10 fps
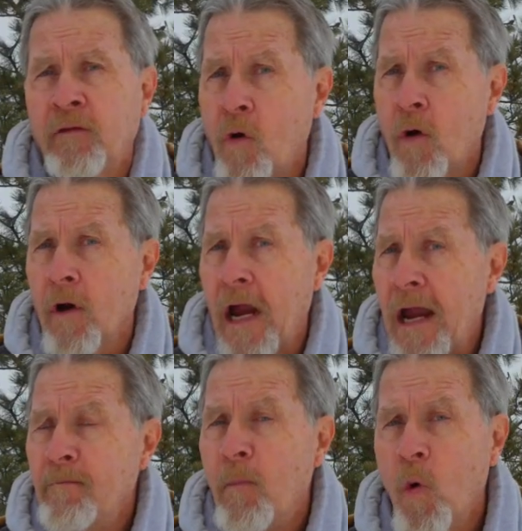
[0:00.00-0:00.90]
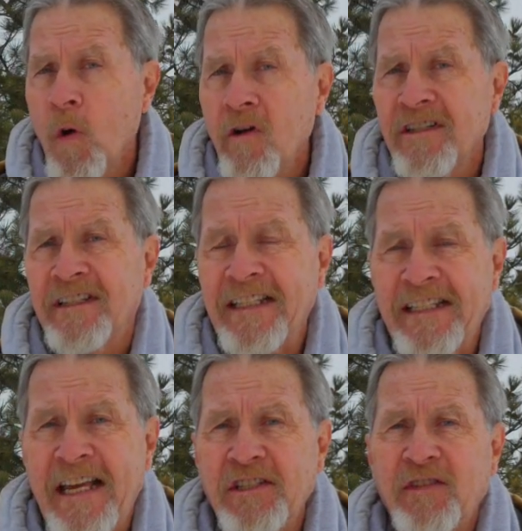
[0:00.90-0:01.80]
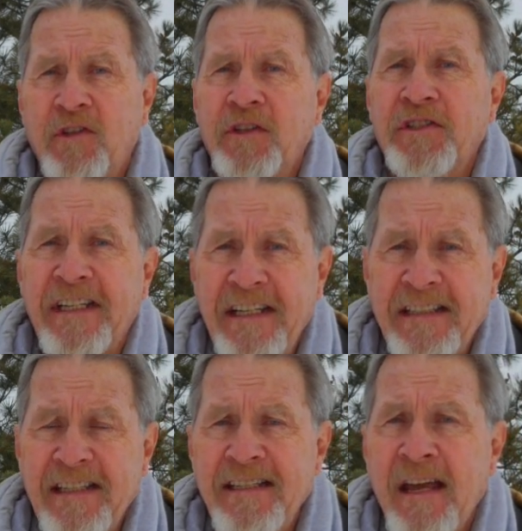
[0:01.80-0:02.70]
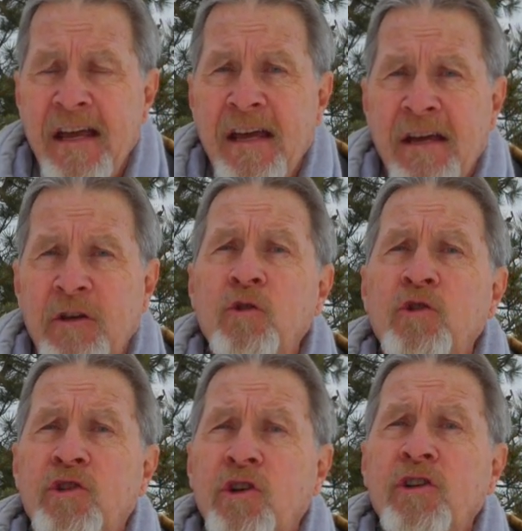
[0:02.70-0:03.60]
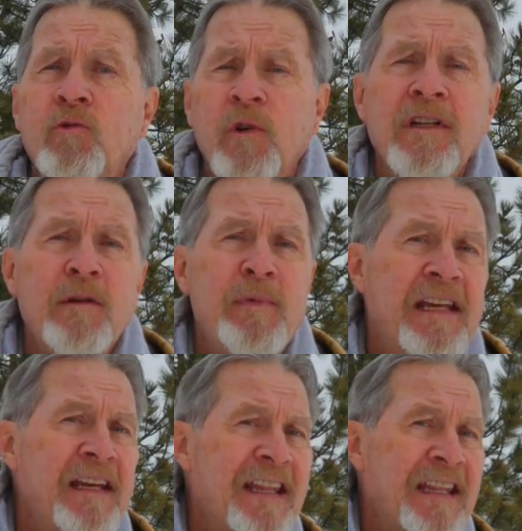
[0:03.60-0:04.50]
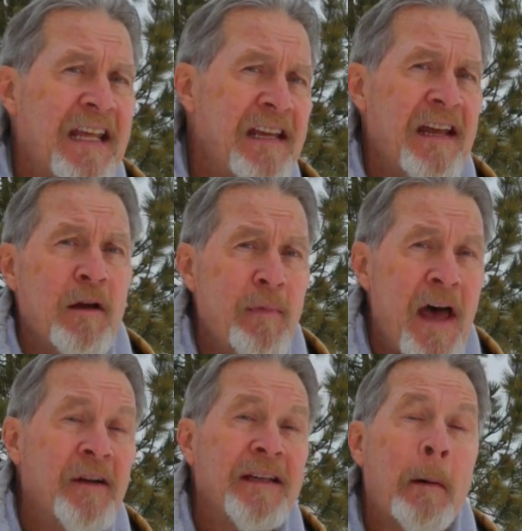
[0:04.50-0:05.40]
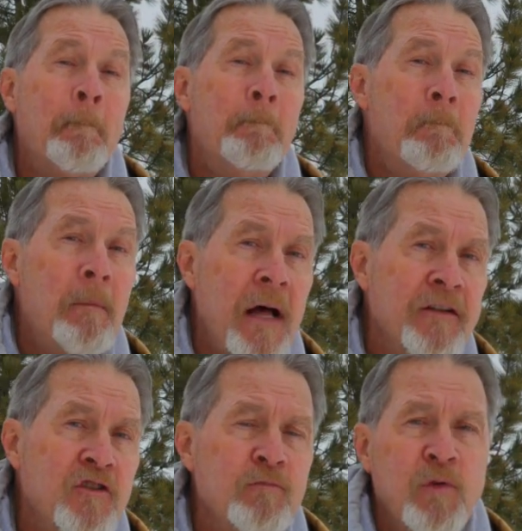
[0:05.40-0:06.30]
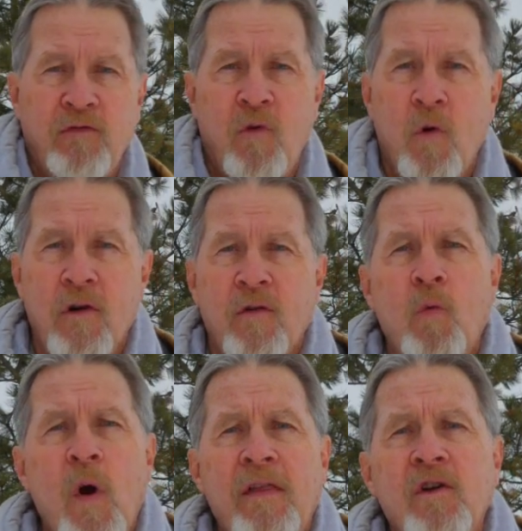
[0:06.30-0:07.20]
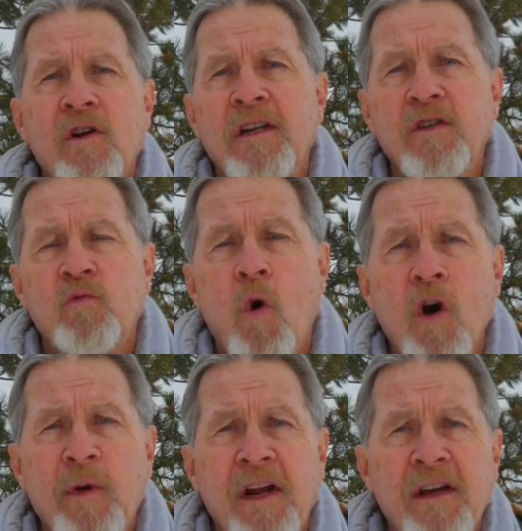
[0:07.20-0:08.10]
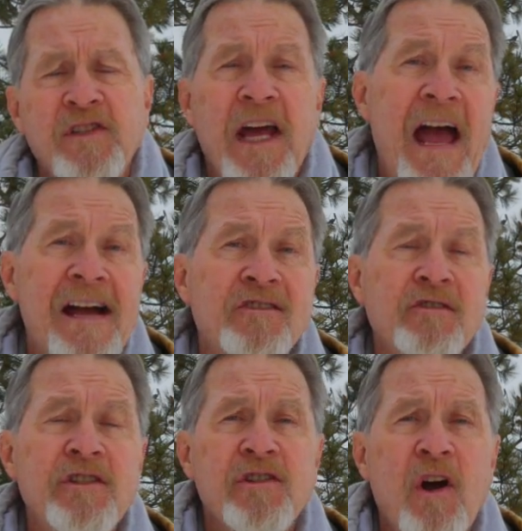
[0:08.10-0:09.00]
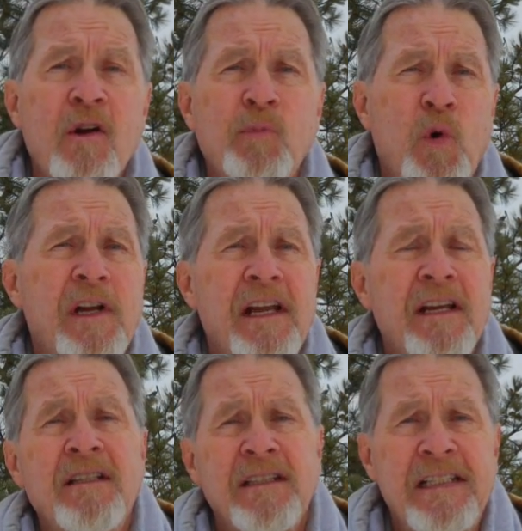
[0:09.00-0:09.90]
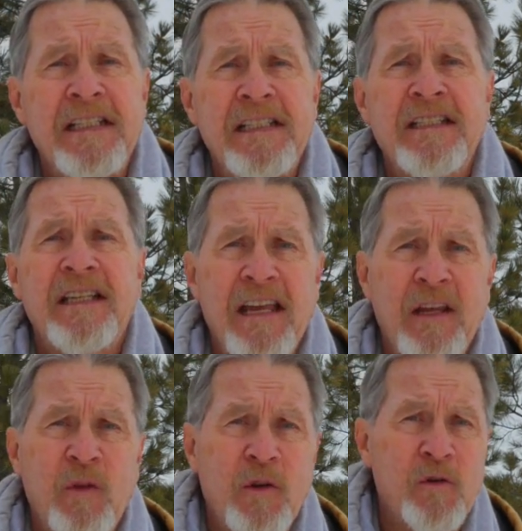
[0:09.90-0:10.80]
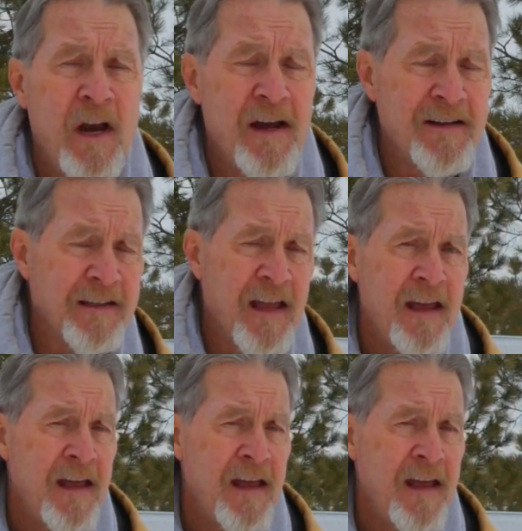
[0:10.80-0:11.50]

for a more successful season, you should really begin thinking about it months before the weather is warm enough to actually start putting seeds in the ground.